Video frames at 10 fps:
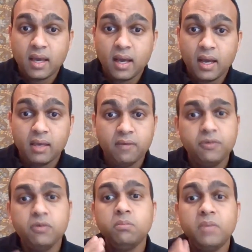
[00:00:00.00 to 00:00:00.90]
Uh, if
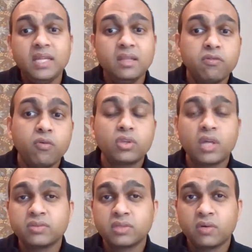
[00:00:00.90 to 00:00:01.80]
you meet the
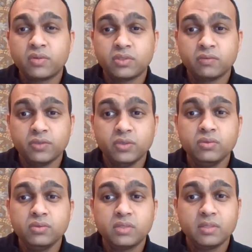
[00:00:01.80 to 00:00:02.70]
4,000 hours of
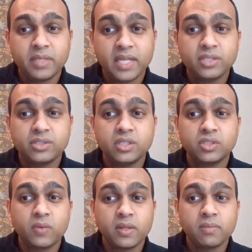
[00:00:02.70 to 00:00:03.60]
views limitation in
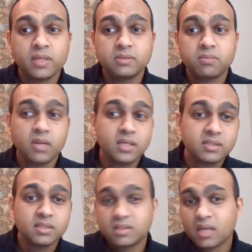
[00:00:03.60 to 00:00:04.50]
12 months, plus
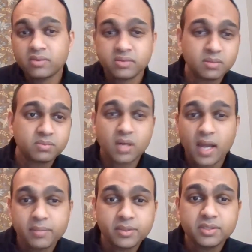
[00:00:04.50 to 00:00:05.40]
this 1,000
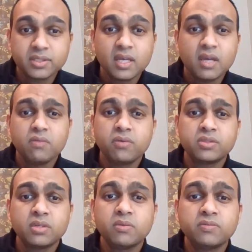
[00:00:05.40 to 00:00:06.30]
subscribers, for
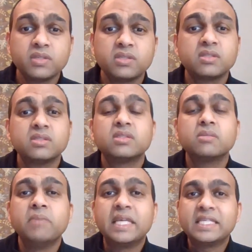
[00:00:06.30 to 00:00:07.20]
some of this is it's a
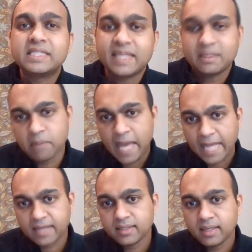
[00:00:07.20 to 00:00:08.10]
big setback.
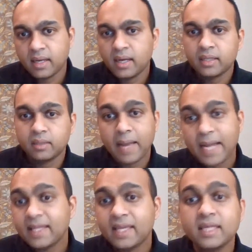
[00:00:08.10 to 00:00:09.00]
Uh, the bad
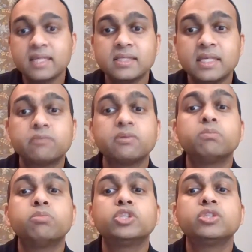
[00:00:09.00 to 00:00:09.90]
thing is it will
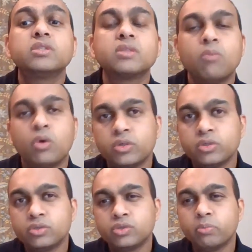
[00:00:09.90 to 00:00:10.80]
push some
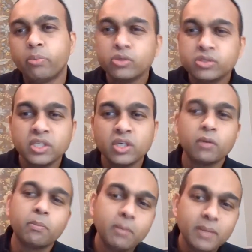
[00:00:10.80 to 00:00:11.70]
owners to posting on
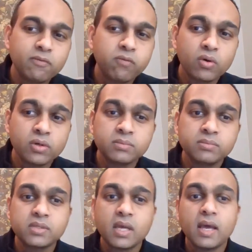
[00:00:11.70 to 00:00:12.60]
public forums,